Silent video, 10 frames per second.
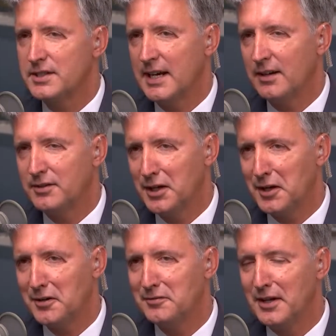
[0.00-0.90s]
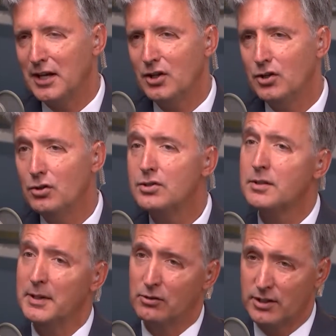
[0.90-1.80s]
out there that used
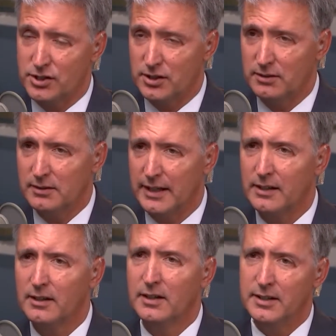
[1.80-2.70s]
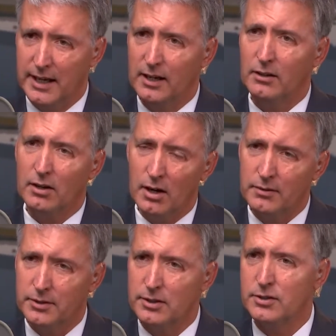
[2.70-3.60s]
to be Christian, like Yale,
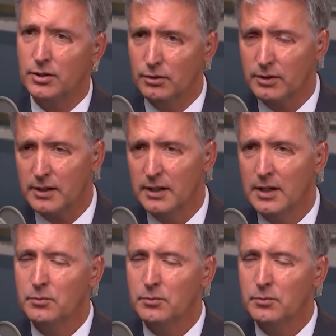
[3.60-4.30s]
Harvard, Duke,